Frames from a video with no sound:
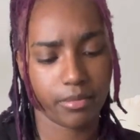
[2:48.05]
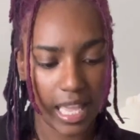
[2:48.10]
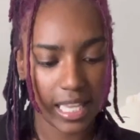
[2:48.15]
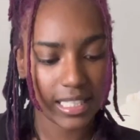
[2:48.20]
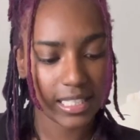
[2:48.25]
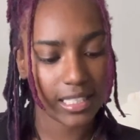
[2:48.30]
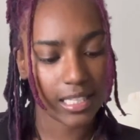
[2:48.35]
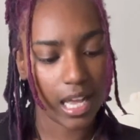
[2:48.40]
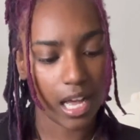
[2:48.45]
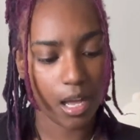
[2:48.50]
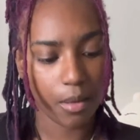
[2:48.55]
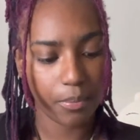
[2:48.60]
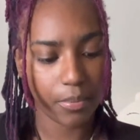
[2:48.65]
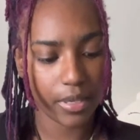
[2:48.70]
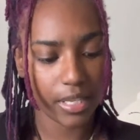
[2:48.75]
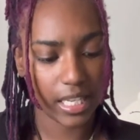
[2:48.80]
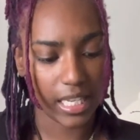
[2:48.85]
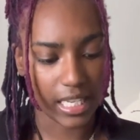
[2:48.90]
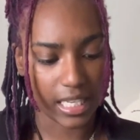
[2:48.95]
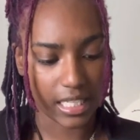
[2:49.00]
Next up
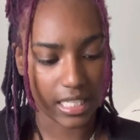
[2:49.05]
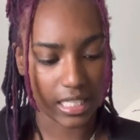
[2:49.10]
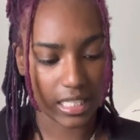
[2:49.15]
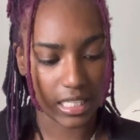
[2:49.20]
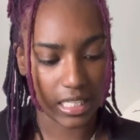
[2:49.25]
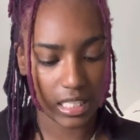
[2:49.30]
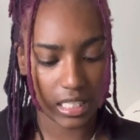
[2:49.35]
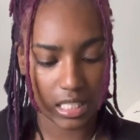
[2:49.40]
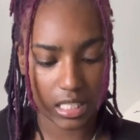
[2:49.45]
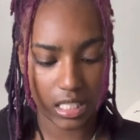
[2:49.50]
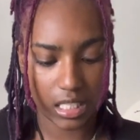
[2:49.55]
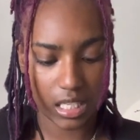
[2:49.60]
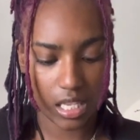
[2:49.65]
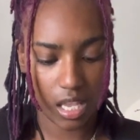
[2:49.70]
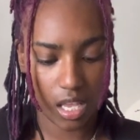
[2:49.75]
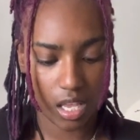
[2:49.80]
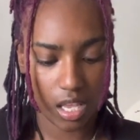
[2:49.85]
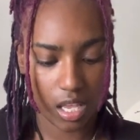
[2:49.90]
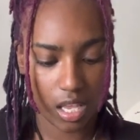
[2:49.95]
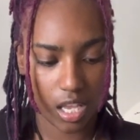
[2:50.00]
is
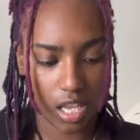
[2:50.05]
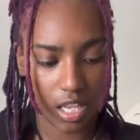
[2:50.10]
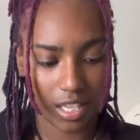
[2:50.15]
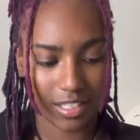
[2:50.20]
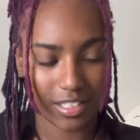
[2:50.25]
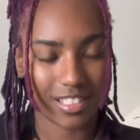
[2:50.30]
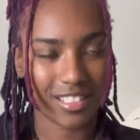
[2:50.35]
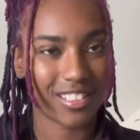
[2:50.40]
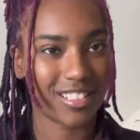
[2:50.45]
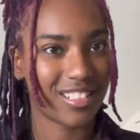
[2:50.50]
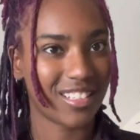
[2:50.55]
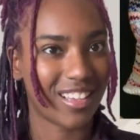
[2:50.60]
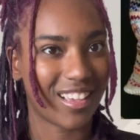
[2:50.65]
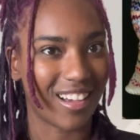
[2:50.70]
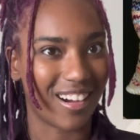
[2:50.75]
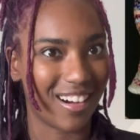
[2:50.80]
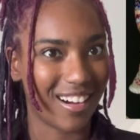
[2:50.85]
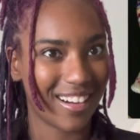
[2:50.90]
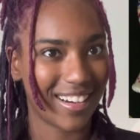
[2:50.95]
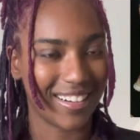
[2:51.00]

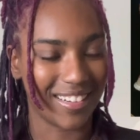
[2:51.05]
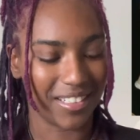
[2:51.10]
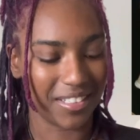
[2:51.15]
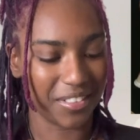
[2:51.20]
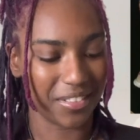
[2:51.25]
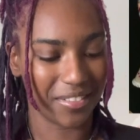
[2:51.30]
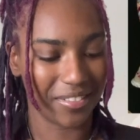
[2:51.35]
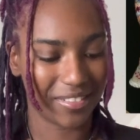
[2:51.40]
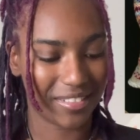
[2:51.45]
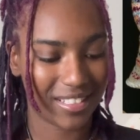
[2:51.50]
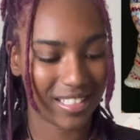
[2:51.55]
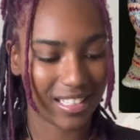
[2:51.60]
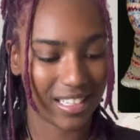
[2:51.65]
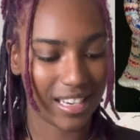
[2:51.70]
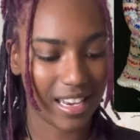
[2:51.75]
scars.